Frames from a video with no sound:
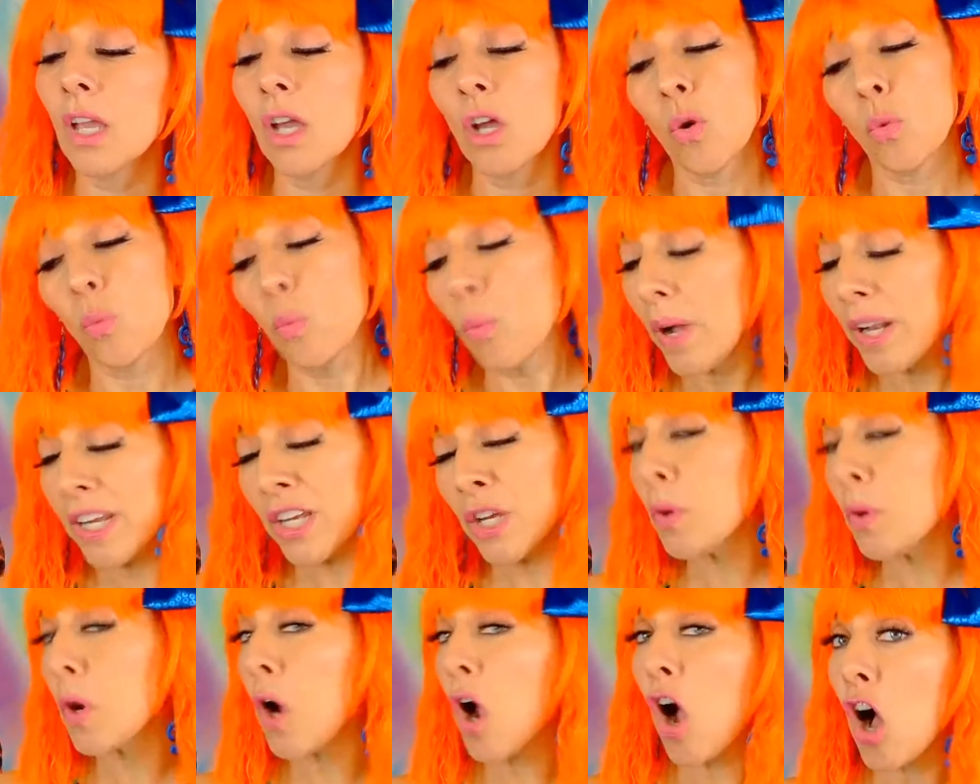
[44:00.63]
What do
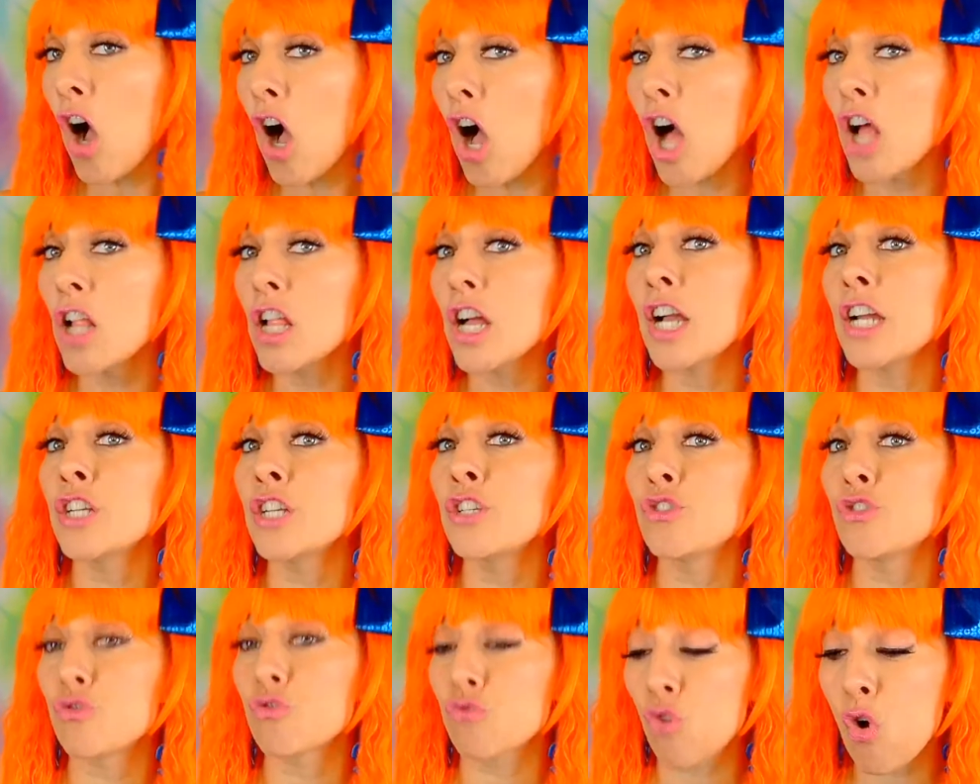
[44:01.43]
you call a
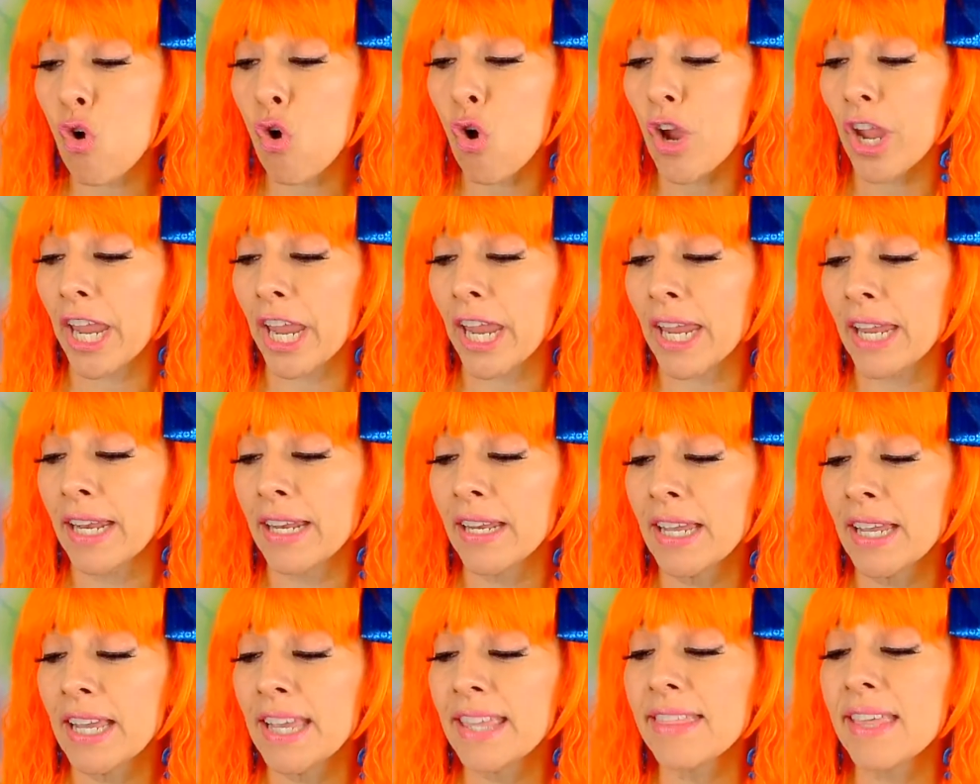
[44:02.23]
droid
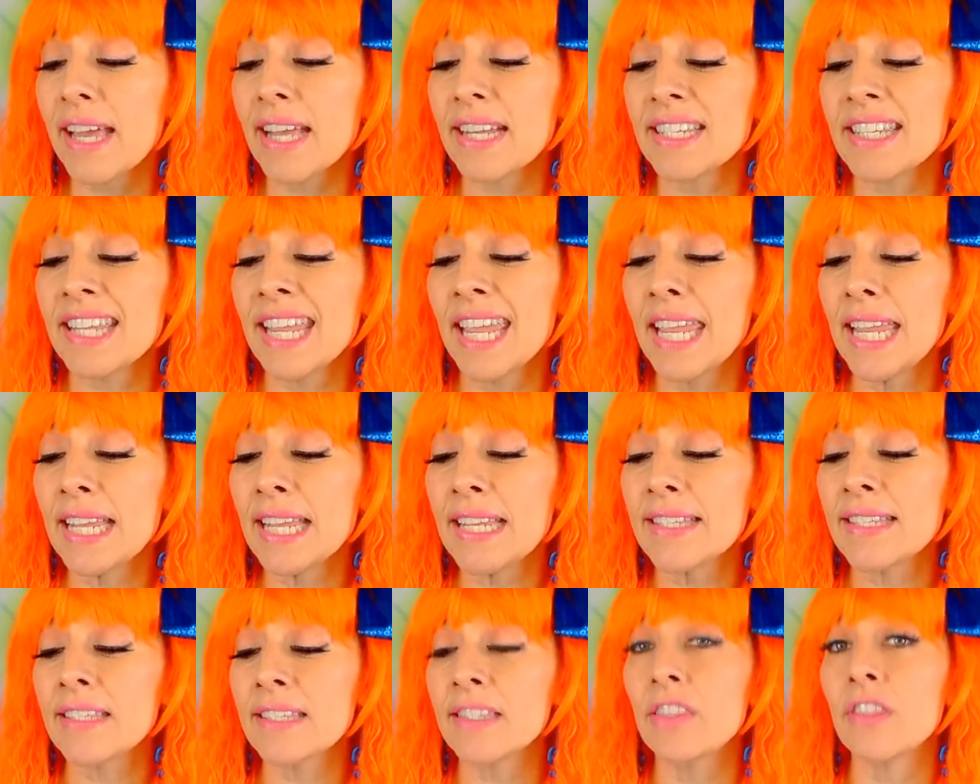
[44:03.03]
that
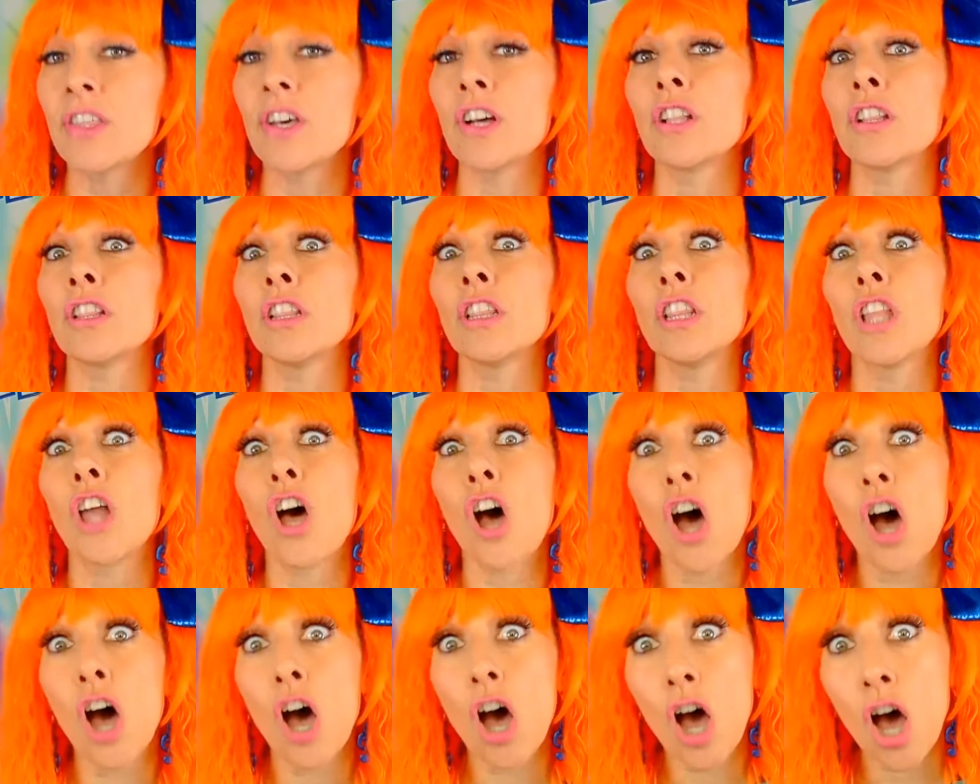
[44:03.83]
takes the
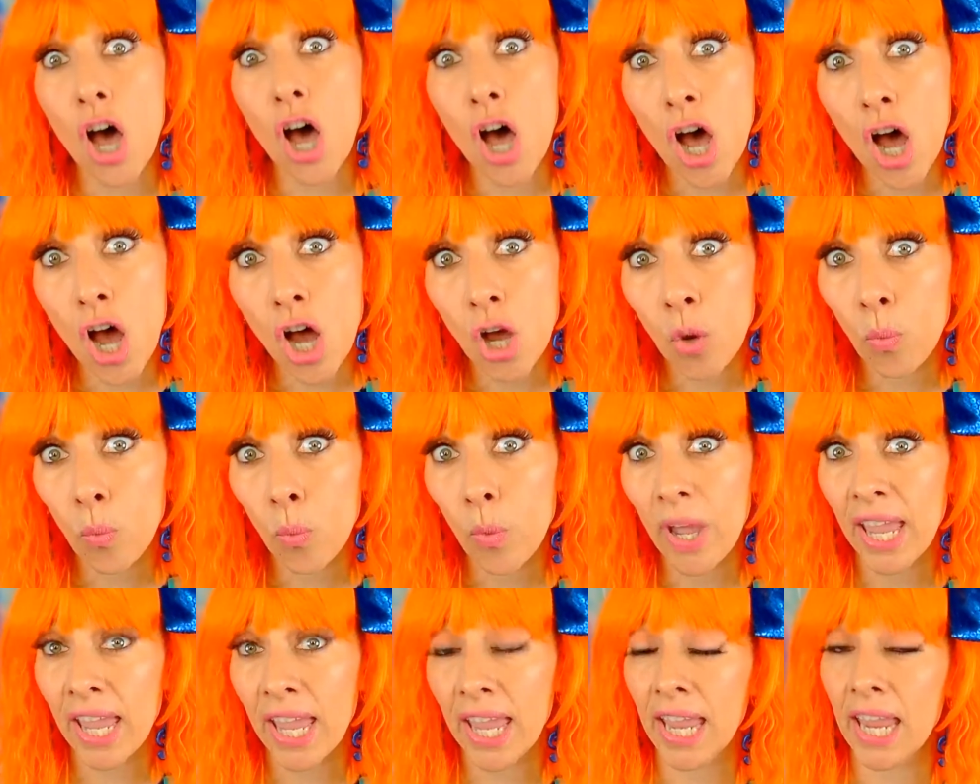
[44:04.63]
long
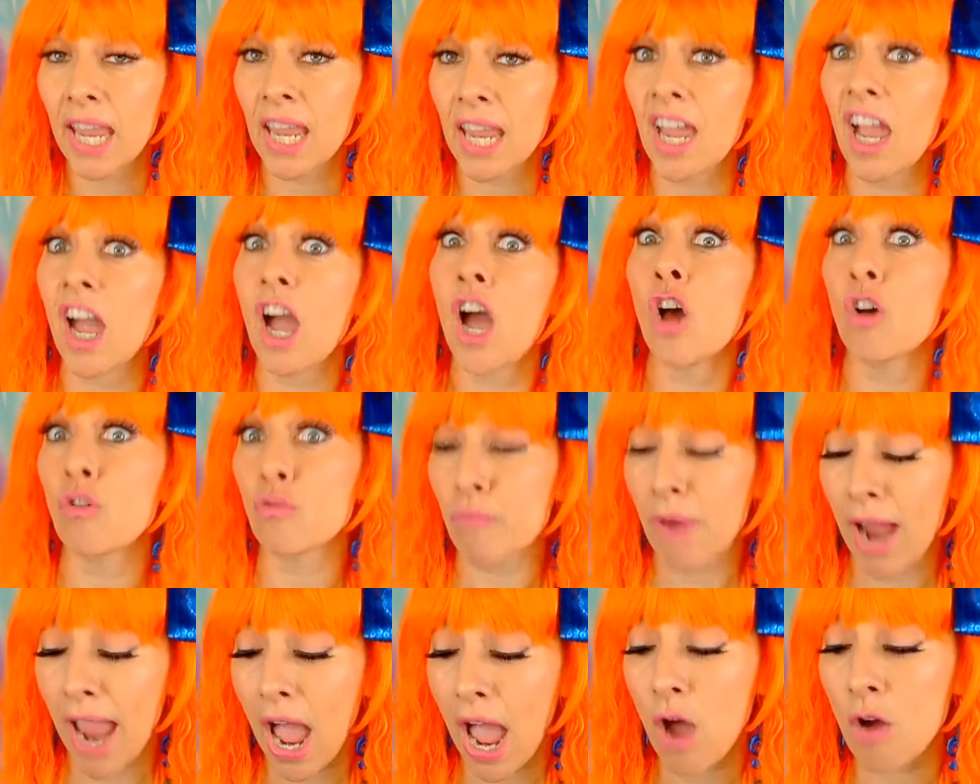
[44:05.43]
way
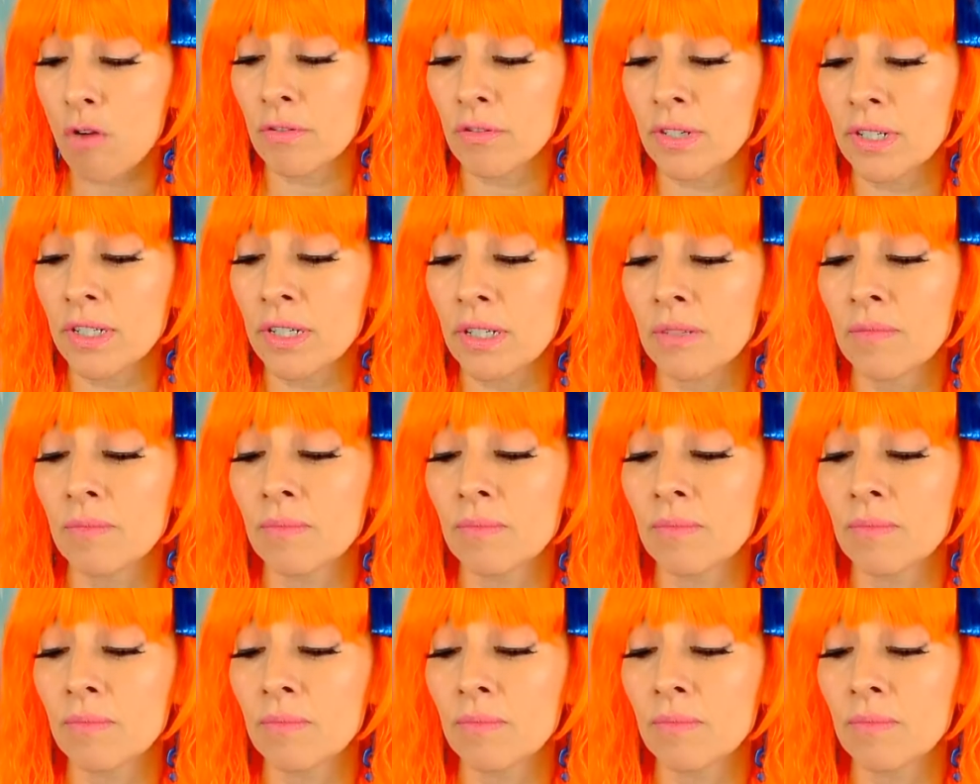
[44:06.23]
around?